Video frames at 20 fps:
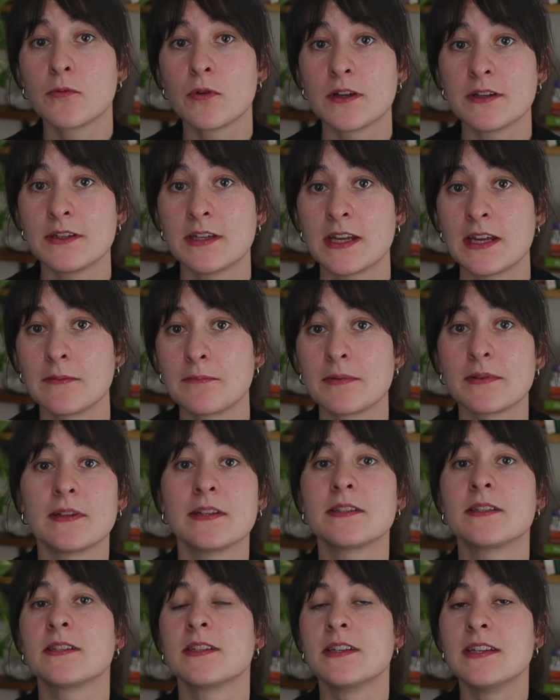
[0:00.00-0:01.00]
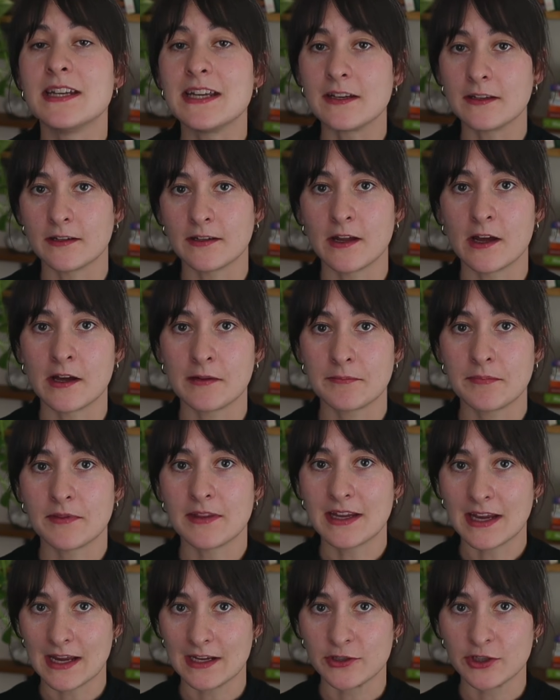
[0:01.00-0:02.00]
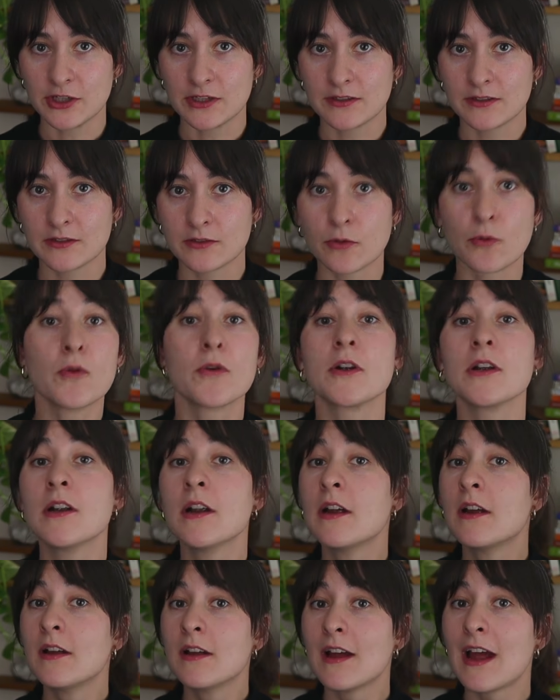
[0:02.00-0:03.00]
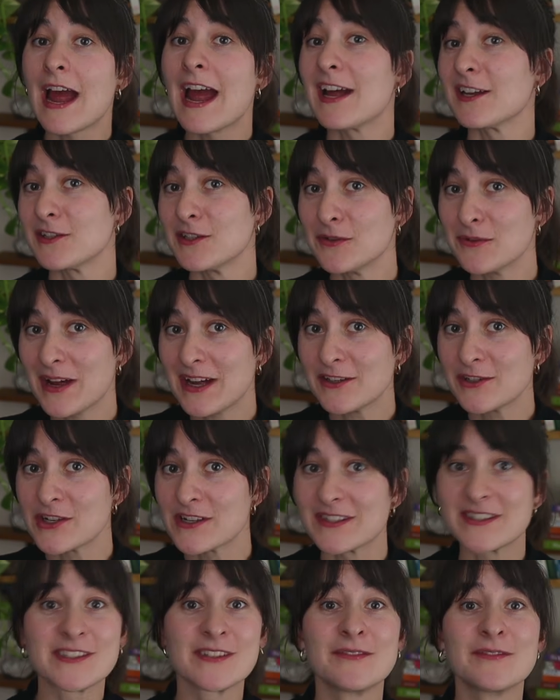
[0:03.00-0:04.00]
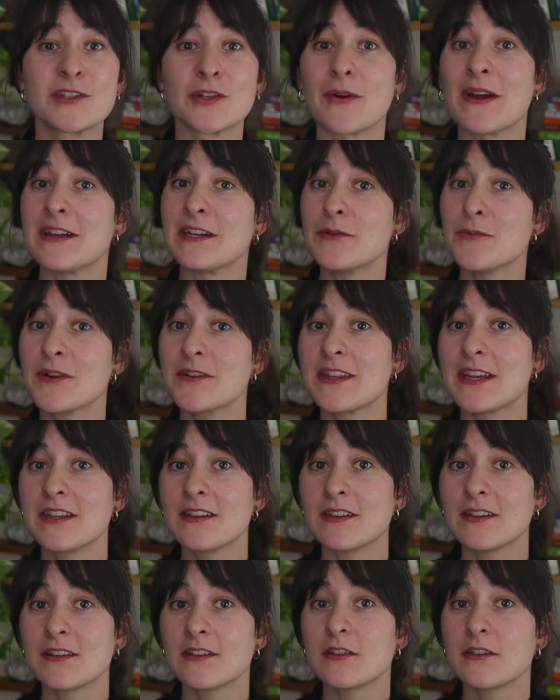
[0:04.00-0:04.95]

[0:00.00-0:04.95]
one tip is to neaten up the edges or add new edges. So anywhere that